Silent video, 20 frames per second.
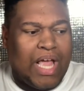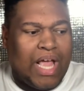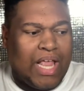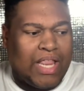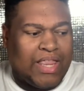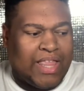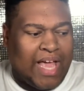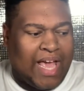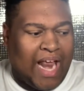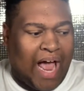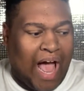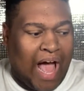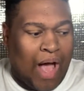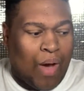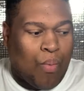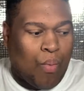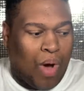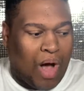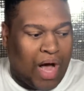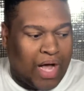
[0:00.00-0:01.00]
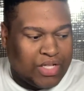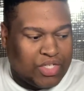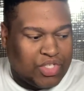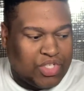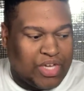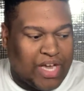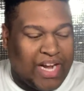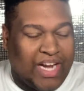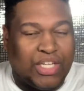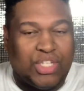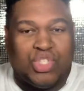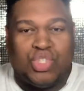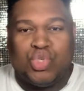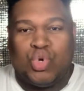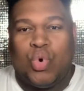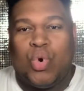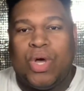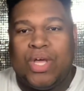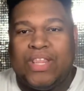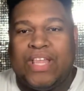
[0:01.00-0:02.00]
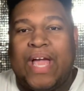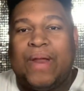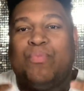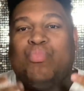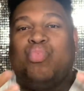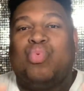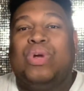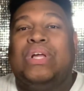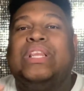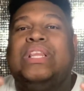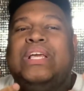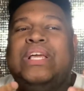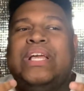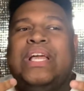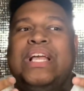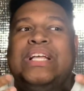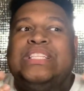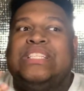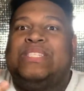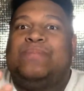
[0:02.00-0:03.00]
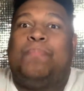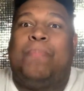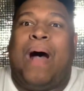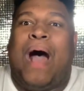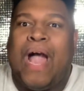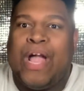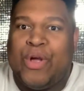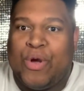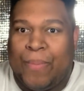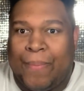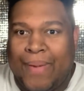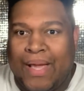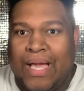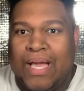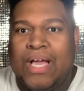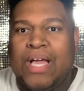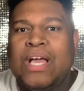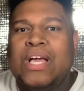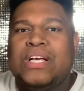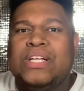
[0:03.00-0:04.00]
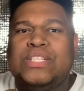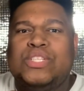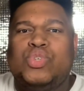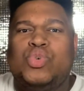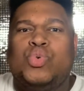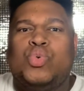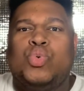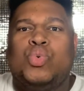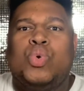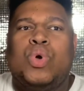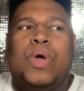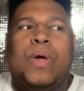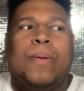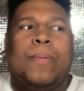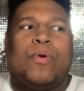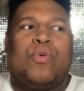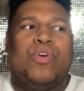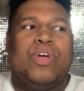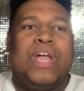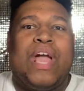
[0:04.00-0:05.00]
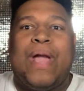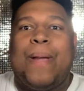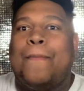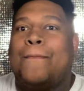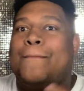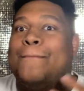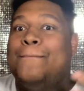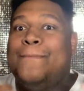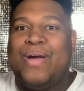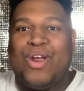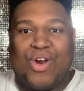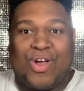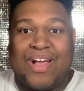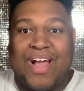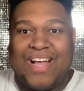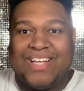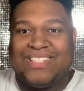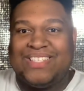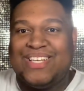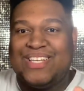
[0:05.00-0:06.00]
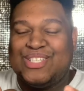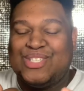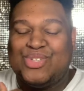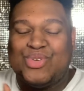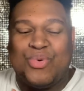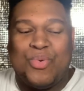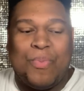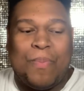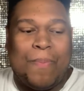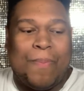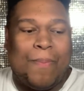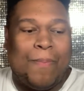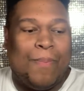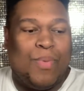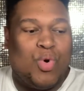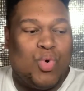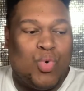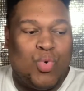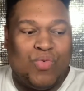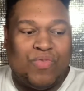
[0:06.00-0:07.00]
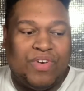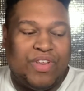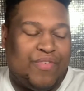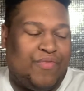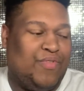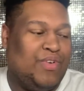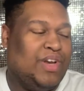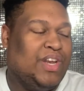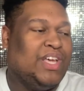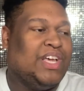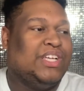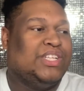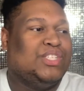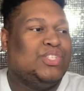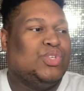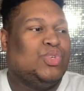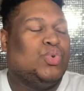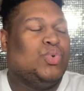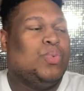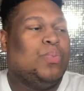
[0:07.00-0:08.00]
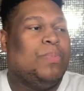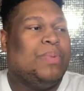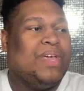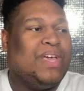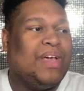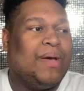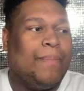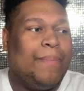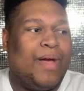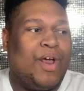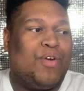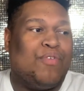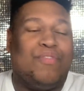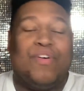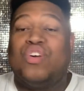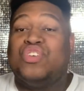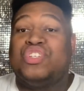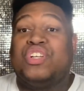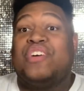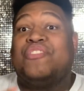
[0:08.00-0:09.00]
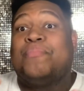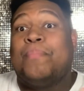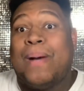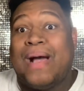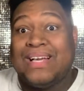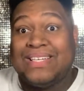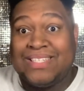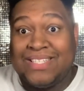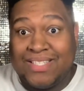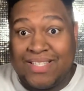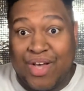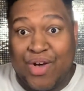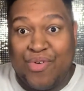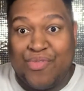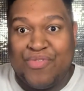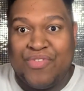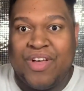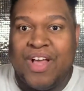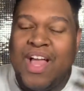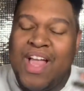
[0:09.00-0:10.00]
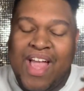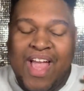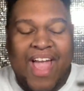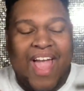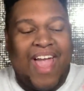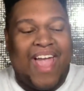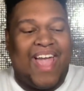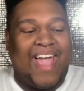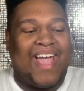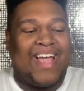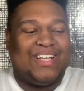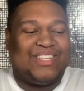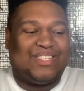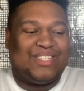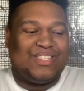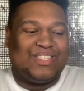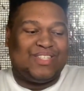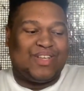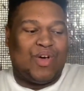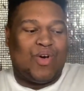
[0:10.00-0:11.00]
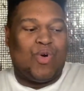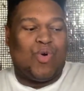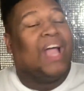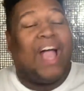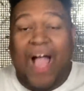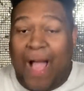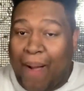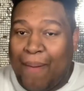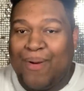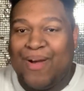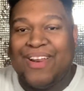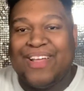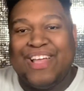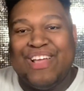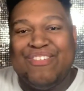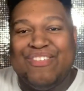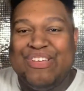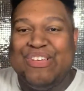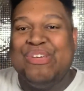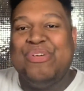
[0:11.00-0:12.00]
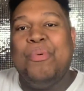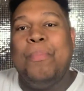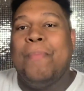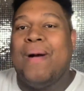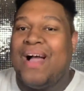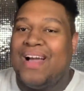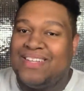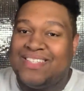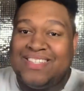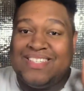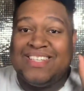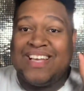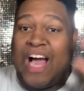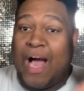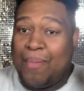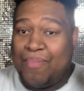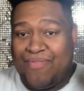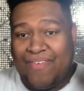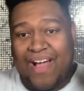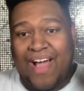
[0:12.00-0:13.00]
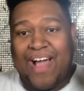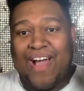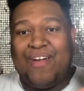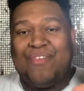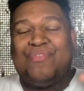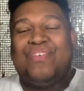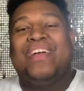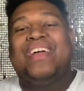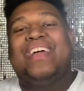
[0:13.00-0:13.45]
that I watch and enjoy that really inspire me to create better content, to move differently, to be a better version of myself. And so I'm going to give you my top five